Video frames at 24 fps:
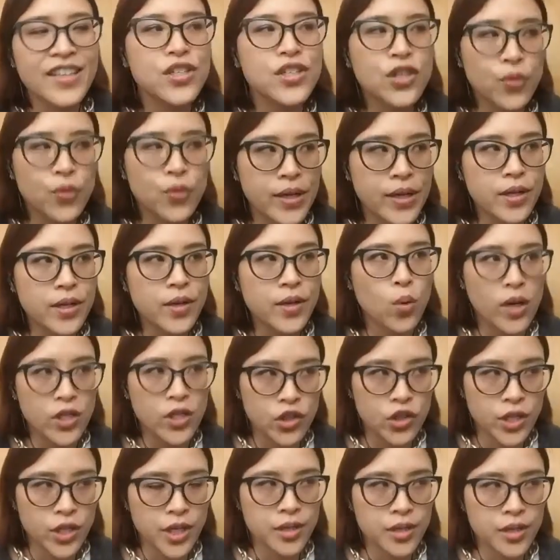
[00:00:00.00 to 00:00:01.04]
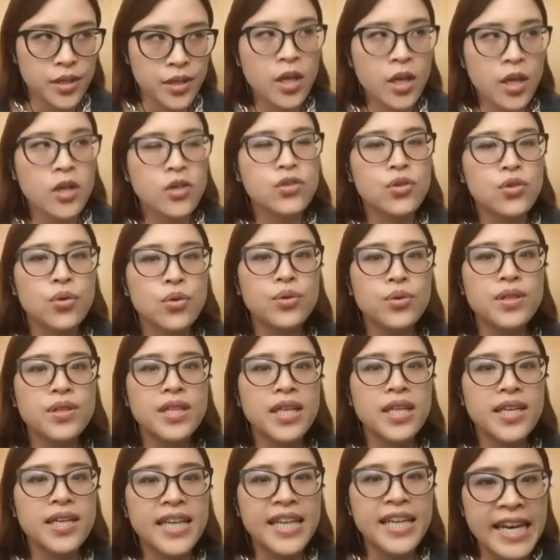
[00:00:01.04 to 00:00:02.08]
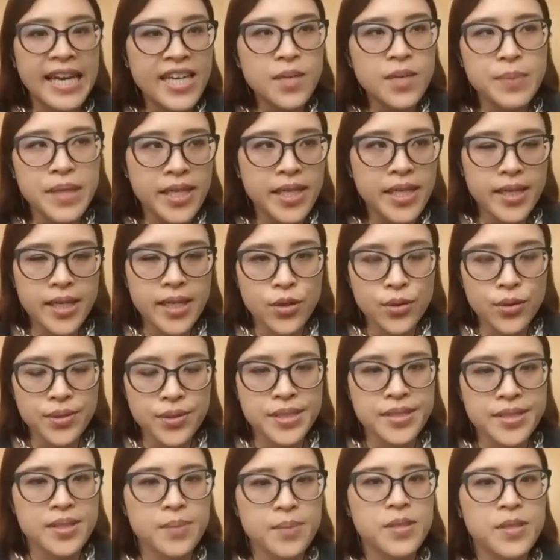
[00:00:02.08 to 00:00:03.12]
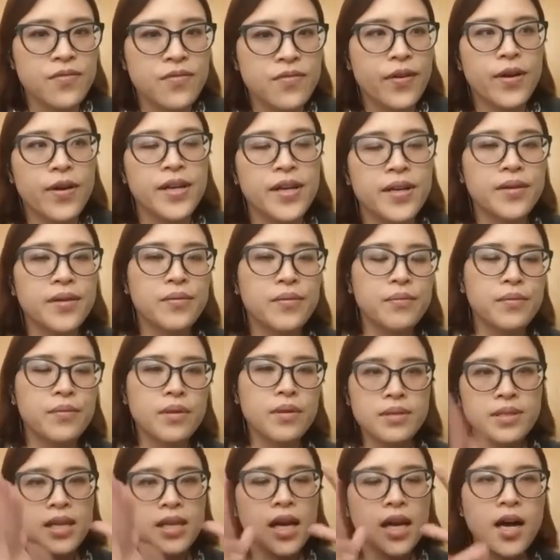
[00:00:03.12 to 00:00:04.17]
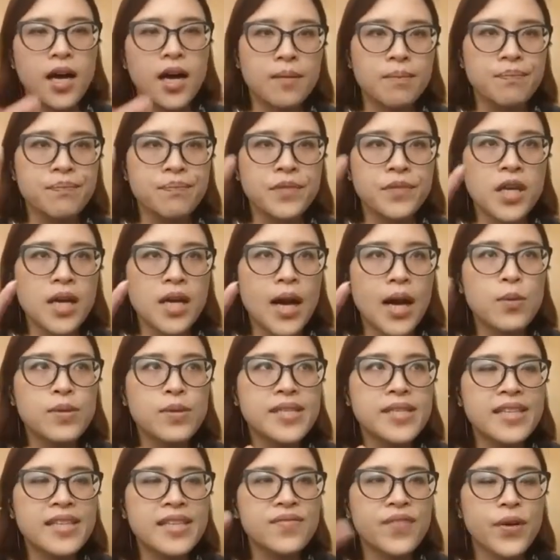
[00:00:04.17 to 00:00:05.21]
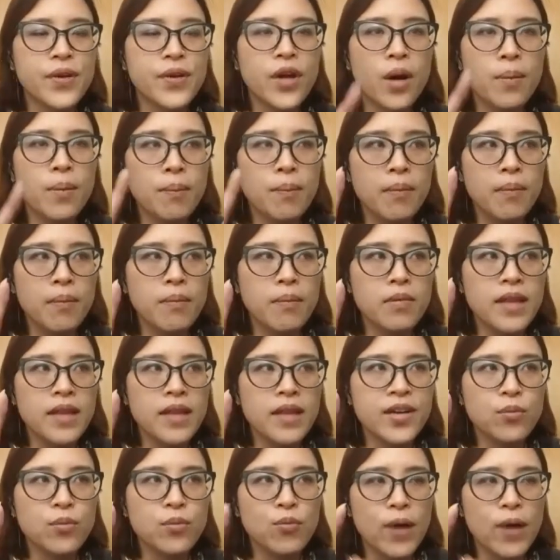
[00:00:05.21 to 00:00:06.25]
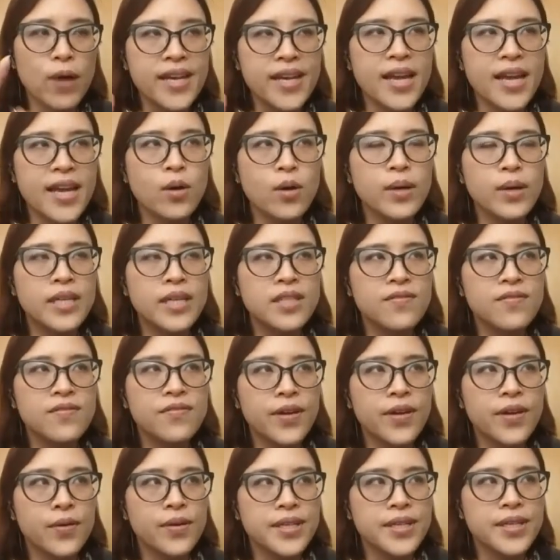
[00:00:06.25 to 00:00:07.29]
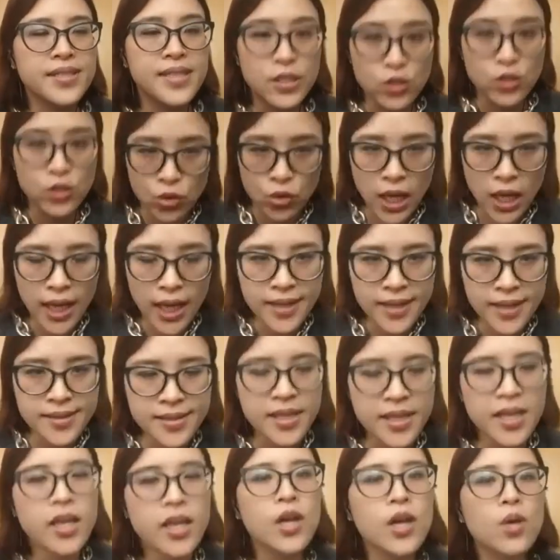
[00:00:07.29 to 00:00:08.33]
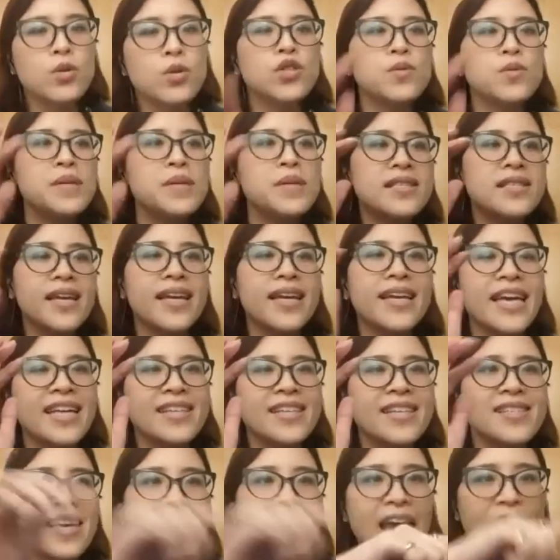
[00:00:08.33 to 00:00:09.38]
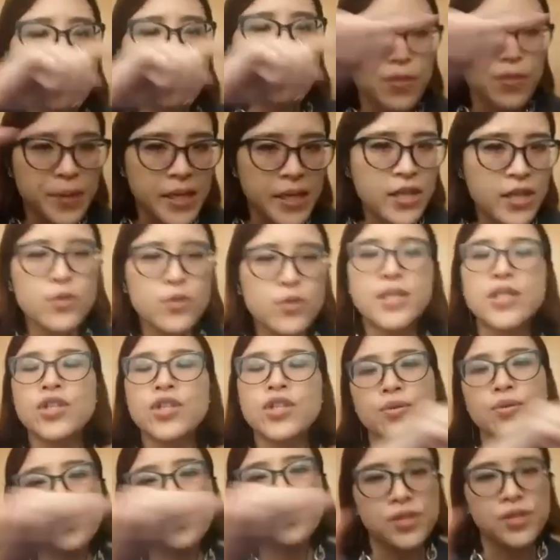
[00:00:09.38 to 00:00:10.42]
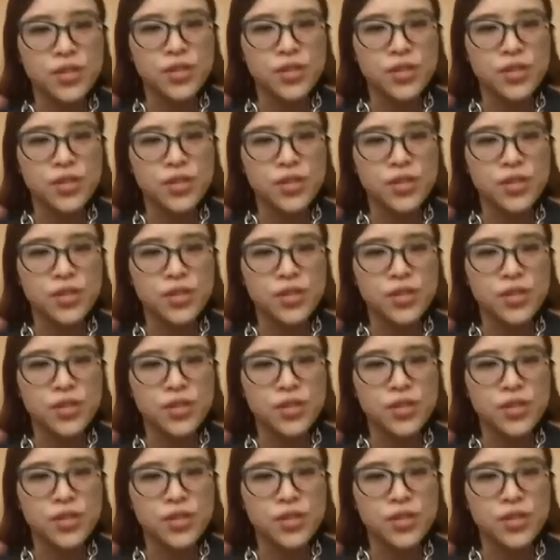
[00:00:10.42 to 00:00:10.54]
a great question. So the Canadian media ecosystem is very, I would say it's very, right now it's very centralized, which means it's like everybody knows each other. It's a